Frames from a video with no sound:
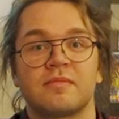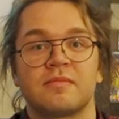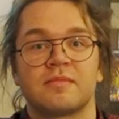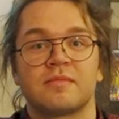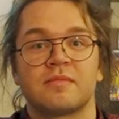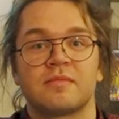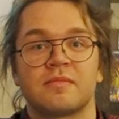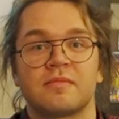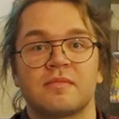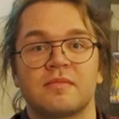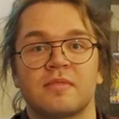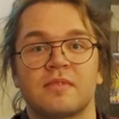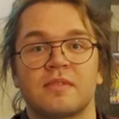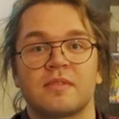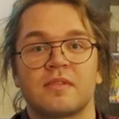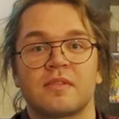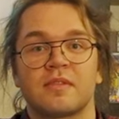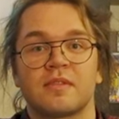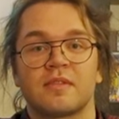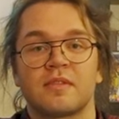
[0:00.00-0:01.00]

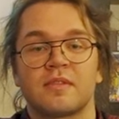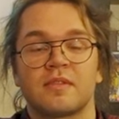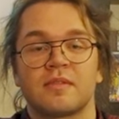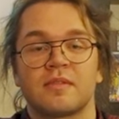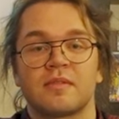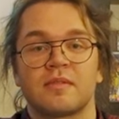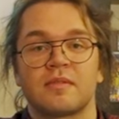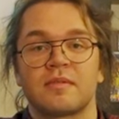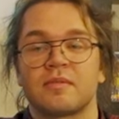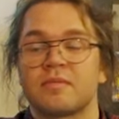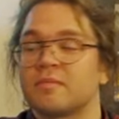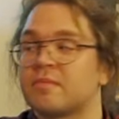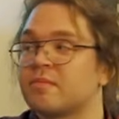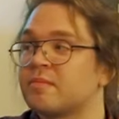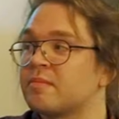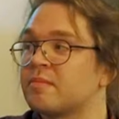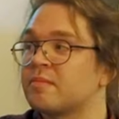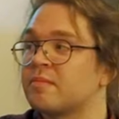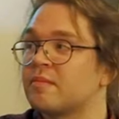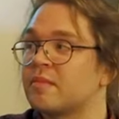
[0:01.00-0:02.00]

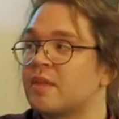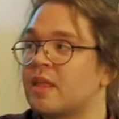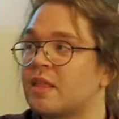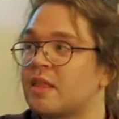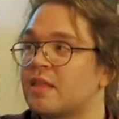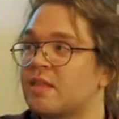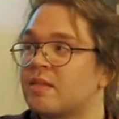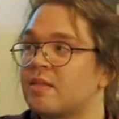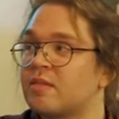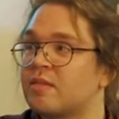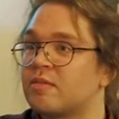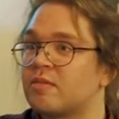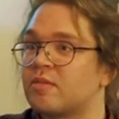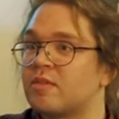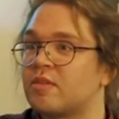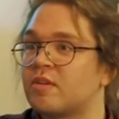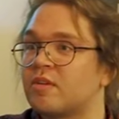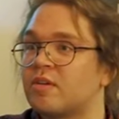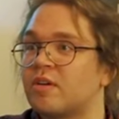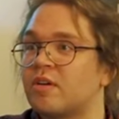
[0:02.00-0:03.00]

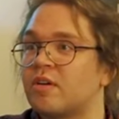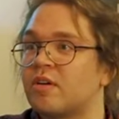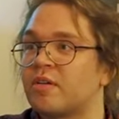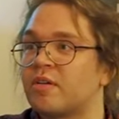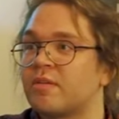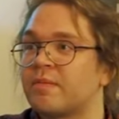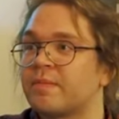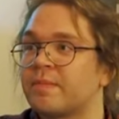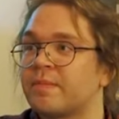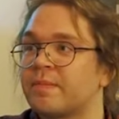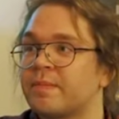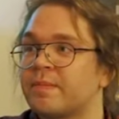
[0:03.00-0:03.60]
(silent)